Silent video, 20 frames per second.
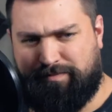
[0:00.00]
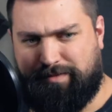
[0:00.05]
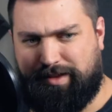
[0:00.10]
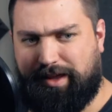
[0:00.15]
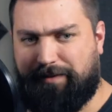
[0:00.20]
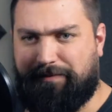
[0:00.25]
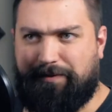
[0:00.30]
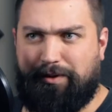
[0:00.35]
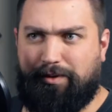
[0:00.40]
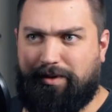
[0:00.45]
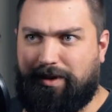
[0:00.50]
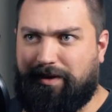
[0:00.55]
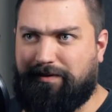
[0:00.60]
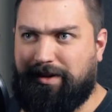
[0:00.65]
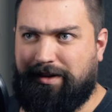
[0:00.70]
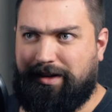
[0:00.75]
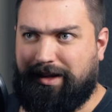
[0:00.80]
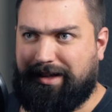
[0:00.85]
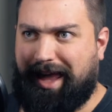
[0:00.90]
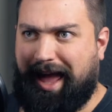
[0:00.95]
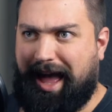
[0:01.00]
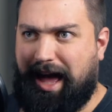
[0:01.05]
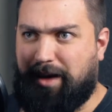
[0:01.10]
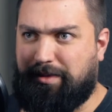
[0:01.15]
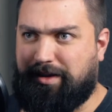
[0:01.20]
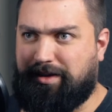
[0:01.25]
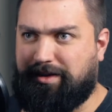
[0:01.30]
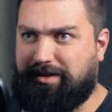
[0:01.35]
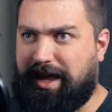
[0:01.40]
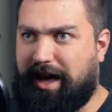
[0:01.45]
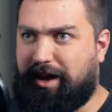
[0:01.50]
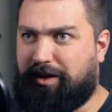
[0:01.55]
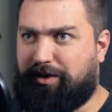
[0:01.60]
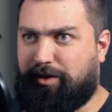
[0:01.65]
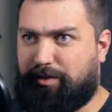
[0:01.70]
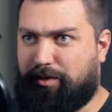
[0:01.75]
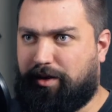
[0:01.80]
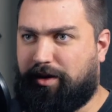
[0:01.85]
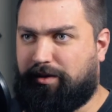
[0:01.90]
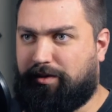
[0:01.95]
if you lived in the cabin down
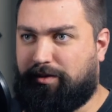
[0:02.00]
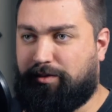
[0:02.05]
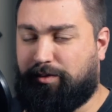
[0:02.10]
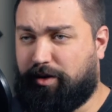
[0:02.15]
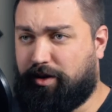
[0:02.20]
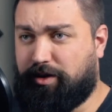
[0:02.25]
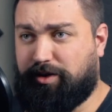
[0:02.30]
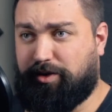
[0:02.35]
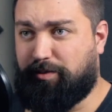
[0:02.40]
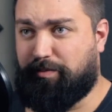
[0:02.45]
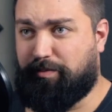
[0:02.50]
the road, weren't you